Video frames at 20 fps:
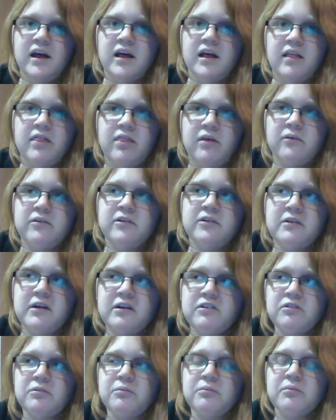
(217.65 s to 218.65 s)
Those are
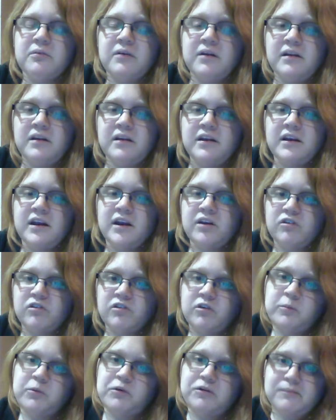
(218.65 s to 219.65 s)
actually really dangerous
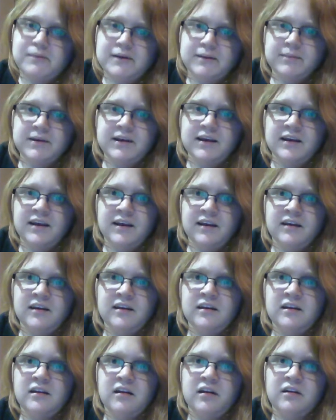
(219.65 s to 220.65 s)
to put your baby in
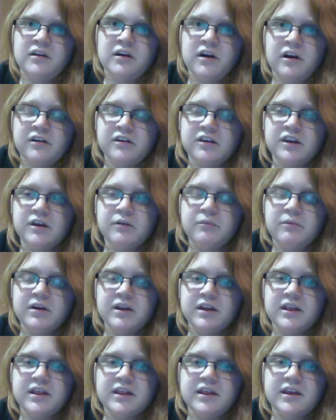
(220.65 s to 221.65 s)
the car seat with.